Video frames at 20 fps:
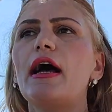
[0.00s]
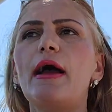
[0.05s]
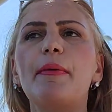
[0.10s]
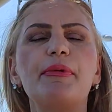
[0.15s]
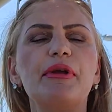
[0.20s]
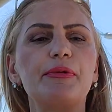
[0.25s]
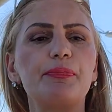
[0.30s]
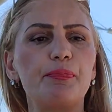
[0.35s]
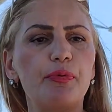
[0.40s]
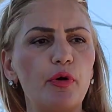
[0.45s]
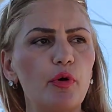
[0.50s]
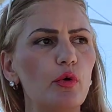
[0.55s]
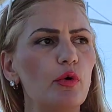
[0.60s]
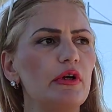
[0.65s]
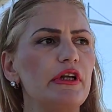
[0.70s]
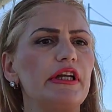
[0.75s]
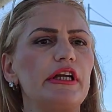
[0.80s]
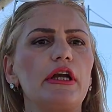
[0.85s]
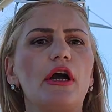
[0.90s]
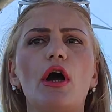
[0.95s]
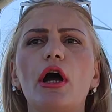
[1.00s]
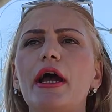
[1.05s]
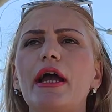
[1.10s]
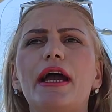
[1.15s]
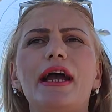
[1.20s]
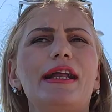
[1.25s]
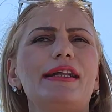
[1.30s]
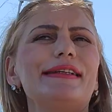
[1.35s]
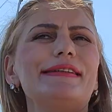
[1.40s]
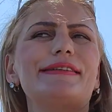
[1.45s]
a bit poorly,
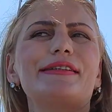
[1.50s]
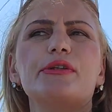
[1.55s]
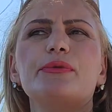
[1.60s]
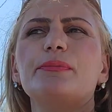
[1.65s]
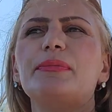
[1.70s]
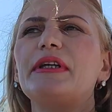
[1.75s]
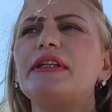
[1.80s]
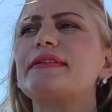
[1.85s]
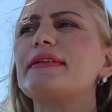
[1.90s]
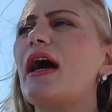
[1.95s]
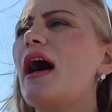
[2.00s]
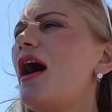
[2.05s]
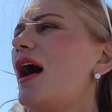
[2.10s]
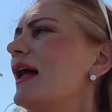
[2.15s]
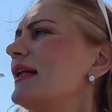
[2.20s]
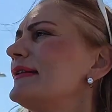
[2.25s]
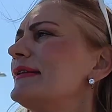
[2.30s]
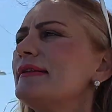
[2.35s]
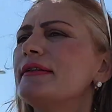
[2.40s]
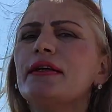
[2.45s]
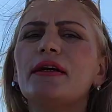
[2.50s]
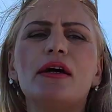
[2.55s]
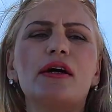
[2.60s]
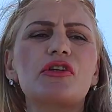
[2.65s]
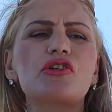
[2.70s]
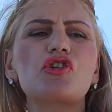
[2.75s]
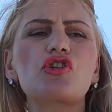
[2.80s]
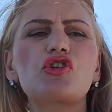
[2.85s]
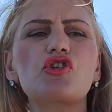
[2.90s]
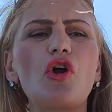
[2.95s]
a little bit on uh,
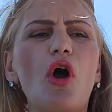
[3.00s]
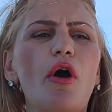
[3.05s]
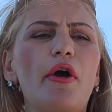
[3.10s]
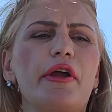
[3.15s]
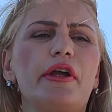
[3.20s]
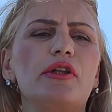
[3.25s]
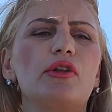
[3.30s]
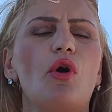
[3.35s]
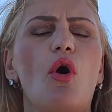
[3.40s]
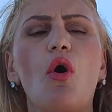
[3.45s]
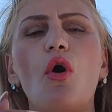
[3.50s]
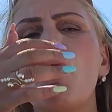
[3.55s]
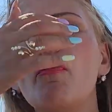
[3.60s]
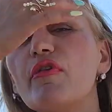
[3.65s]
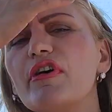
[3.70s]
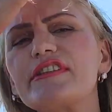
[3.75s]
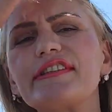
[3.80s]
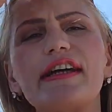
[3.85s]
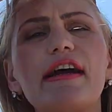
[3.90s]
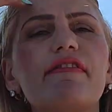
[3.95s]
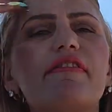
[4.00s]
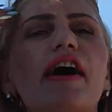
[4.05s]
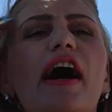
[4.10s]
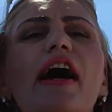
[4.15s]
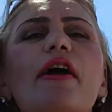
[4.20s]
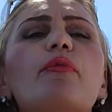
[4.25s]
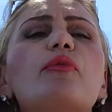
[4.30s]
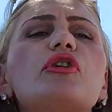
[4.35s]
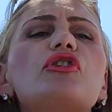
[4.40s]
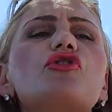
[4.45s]
soil or whatever,
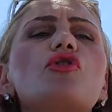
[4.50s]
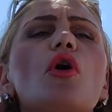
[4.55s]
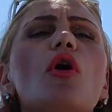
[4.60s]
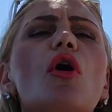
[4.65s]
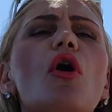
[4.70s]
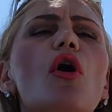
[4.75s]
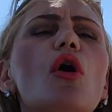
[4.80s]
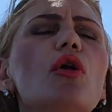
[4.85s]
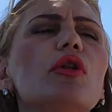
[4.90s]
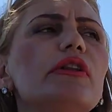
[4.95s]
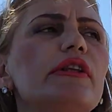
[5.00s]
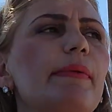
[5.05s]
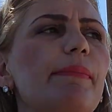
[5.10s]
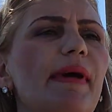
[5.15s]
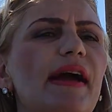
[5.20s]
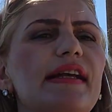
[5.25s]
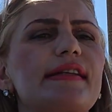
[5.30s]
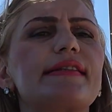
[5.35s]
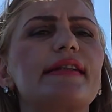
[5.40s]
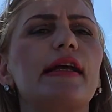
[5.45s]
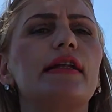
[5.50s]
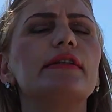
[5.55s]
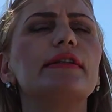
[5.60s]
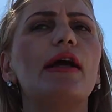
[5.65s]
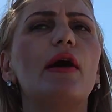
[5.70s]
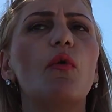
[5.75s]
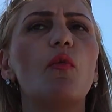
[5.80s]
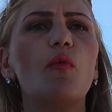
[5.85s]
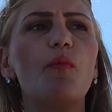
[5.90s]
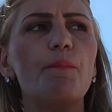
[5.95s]
I wish all the best and
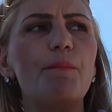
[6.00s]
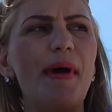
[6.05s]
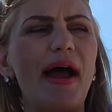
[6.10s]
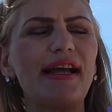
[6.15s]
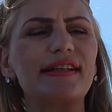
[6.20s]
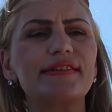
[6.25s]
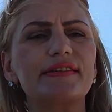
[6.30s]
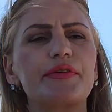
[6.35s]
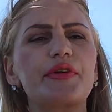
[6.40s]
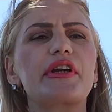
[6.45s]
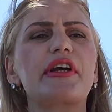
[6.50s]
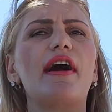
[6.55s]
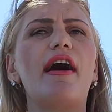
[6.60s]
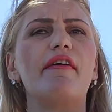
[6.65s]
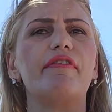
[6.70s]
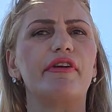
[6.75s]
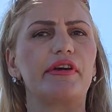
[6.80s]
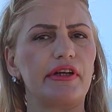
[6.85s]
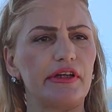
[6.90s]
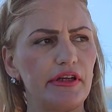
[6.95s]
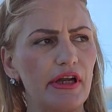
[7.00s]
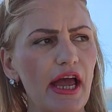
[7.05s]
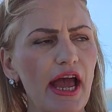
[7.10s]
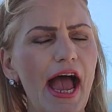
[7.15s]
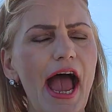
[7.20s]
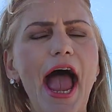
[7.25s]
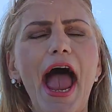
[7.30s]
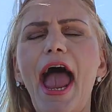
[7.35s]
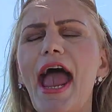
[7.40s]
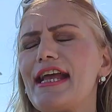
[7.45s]
the best recovering
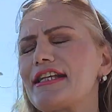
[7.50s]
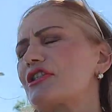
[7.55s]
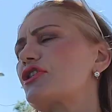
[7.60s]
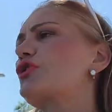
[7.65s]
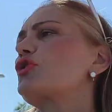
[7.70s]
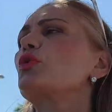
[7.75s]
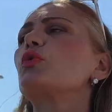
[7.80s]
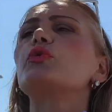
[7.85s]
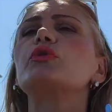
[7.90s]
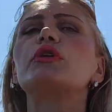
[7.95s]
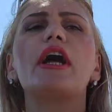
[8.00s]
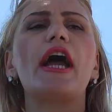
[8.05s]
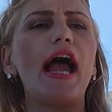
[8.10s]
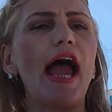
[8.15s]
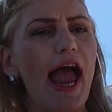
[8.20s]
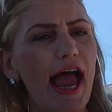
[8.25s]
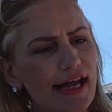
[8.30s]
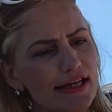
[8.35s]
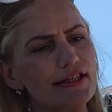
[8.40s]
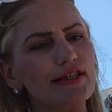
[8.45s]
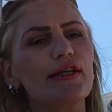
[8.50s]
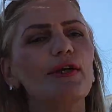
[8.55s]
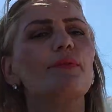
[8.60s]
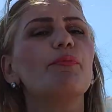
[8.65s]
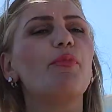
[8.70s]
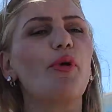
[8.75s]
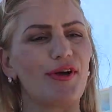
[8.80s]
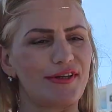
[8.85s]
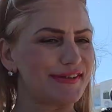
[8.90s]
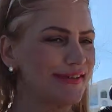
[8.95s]
as soon as
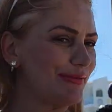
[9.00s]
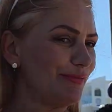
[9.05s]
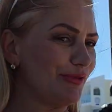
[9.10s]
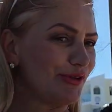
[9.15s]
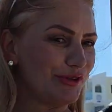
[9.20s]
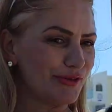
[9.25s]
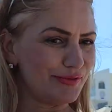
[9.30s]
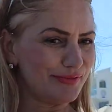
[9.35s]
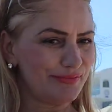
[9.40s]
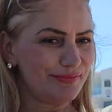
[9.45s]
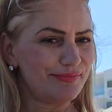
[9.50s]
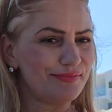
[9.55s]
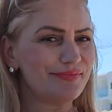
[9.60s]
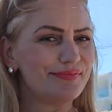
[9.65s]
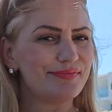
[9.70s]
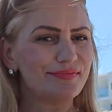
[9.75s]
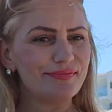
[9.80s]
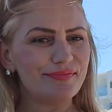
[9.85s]
possible. Yeah.